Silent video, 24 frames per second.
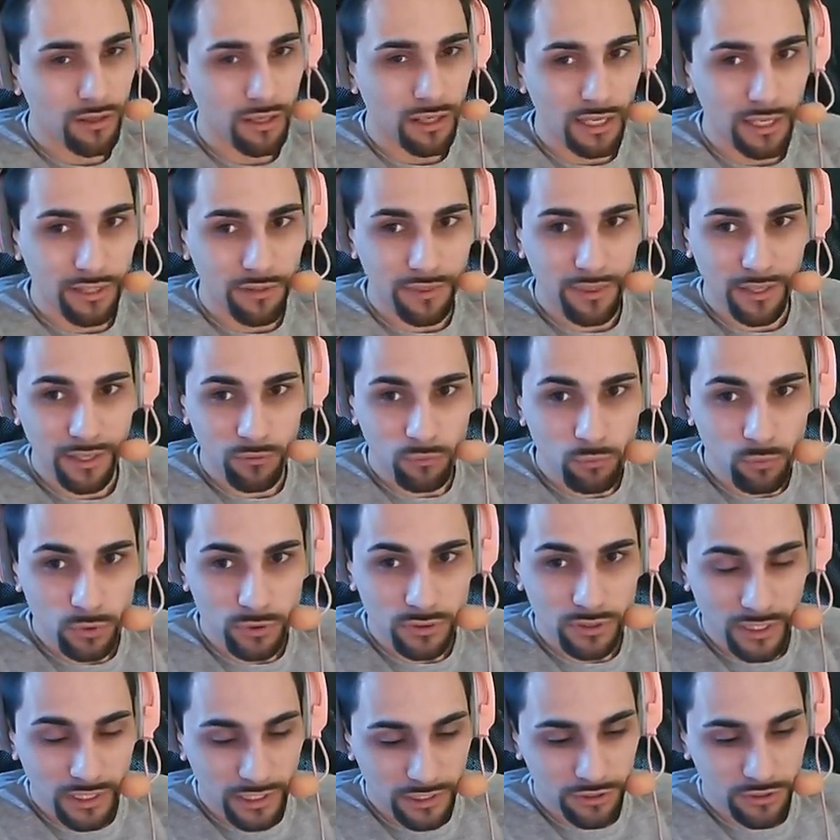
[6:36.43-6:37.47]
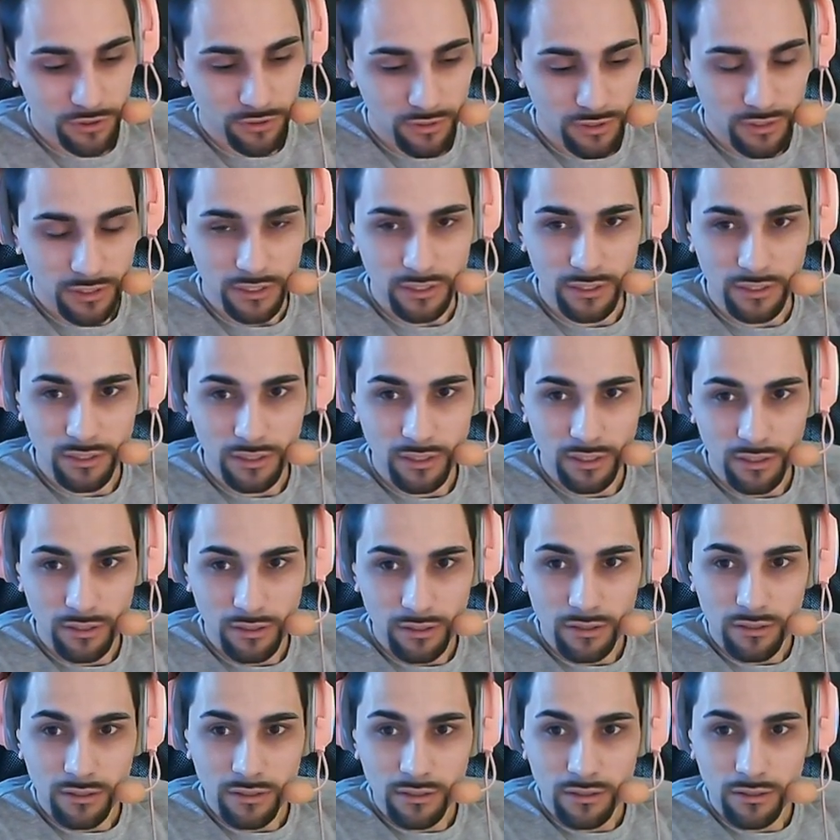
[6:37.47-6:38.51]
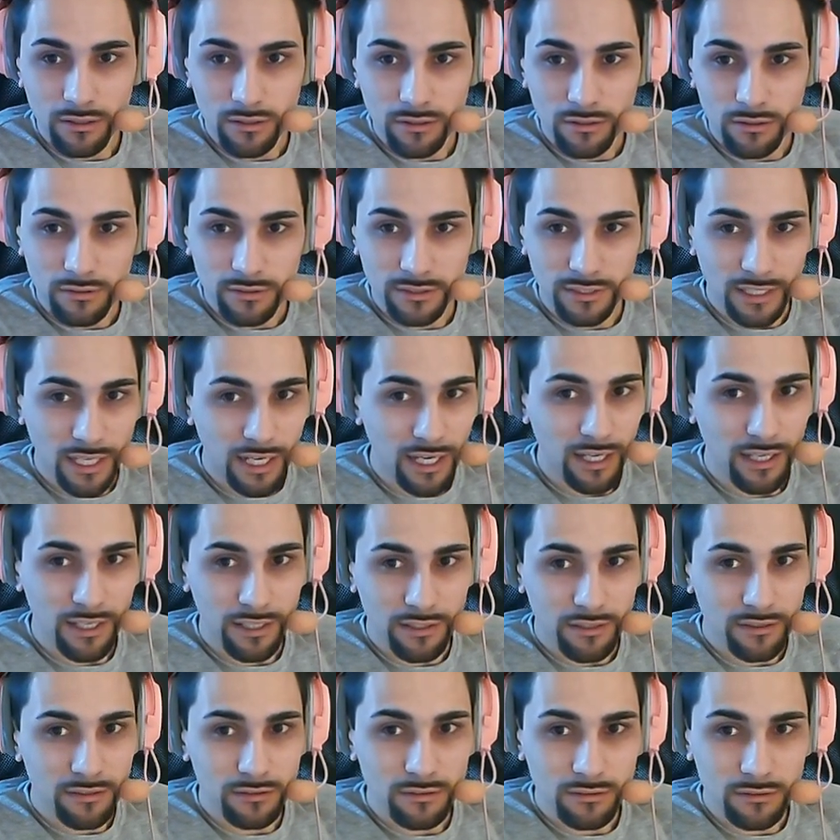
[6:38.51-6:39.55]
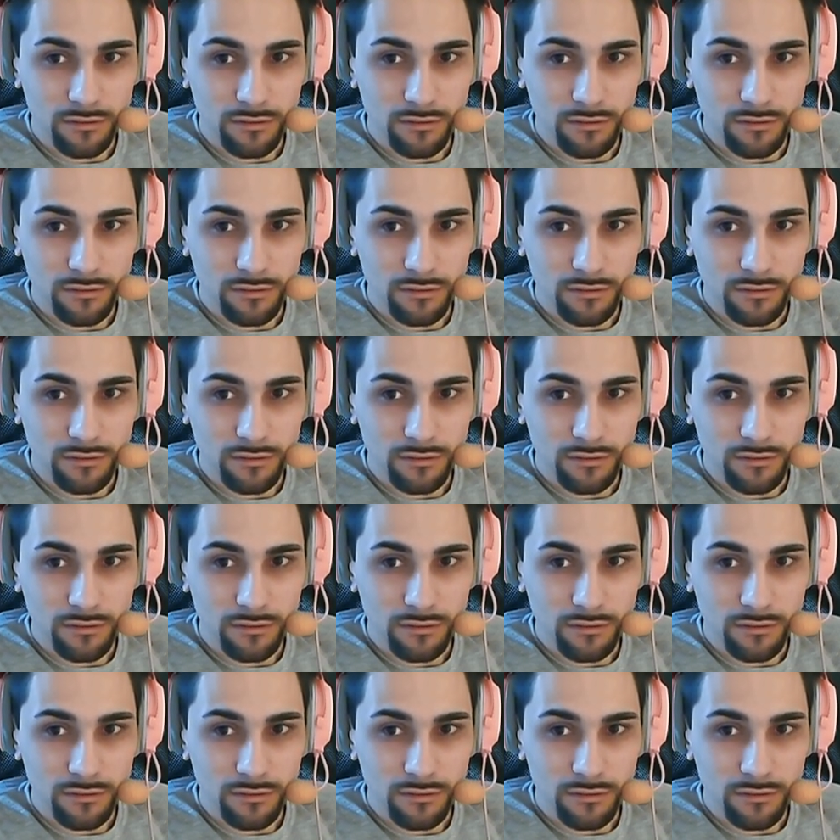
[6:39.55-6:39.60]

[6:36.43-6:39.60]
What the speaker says: and they would actually the eye